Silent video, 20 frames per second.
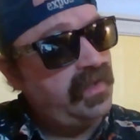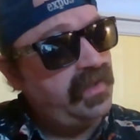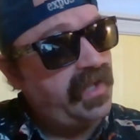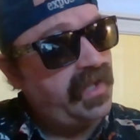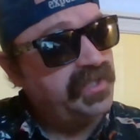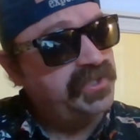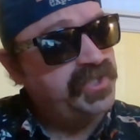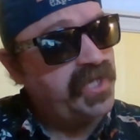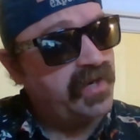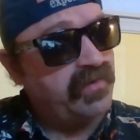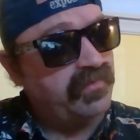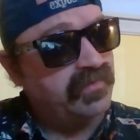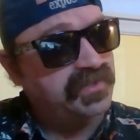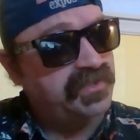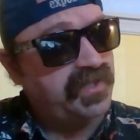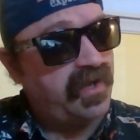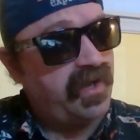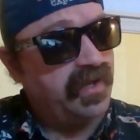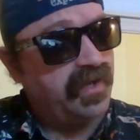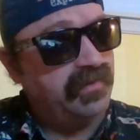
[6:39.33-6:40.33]
like General
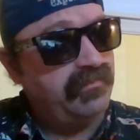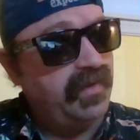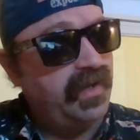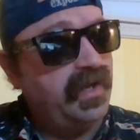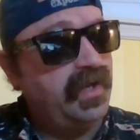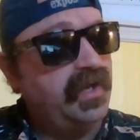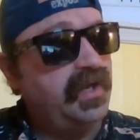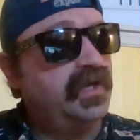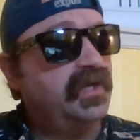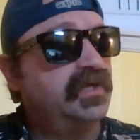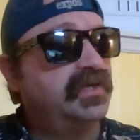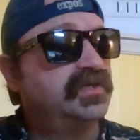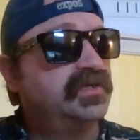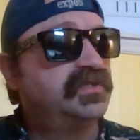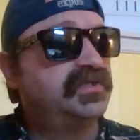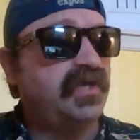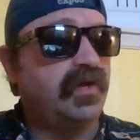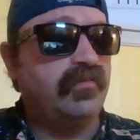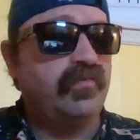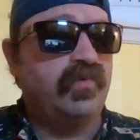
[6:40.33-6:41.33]
Zod,
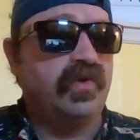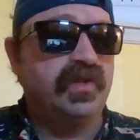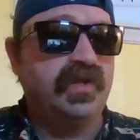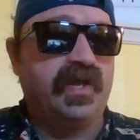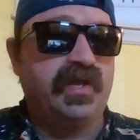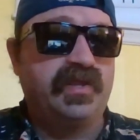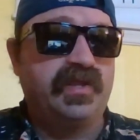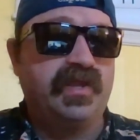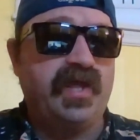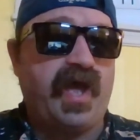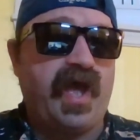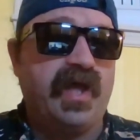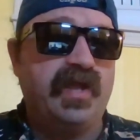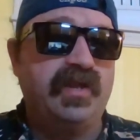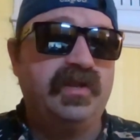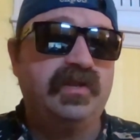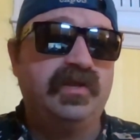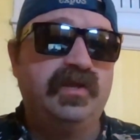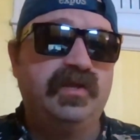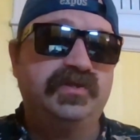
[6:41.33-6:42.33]
someone like
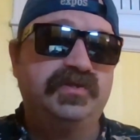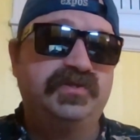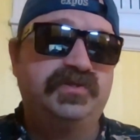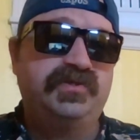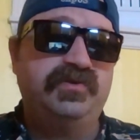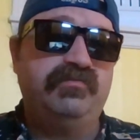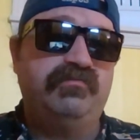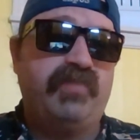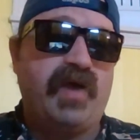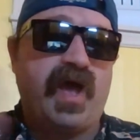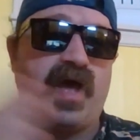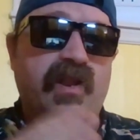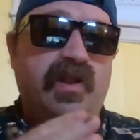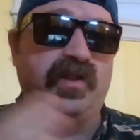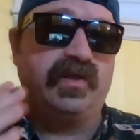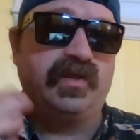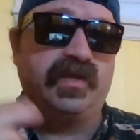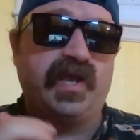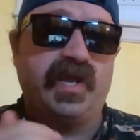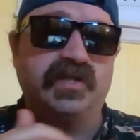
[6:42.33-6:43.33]
that to
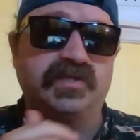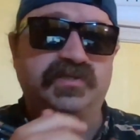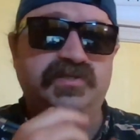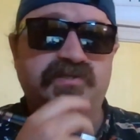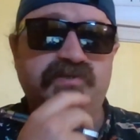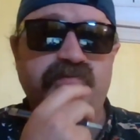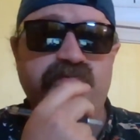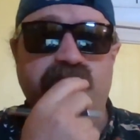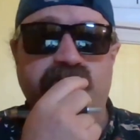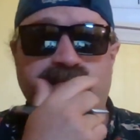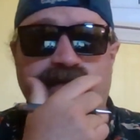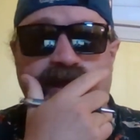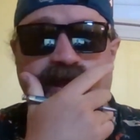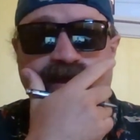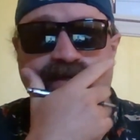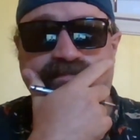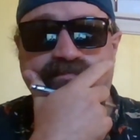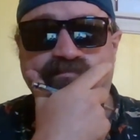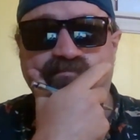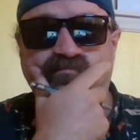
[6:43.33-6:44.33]
battle against
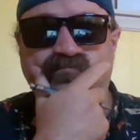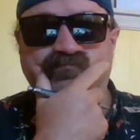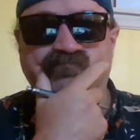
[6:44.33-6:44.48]
Superman,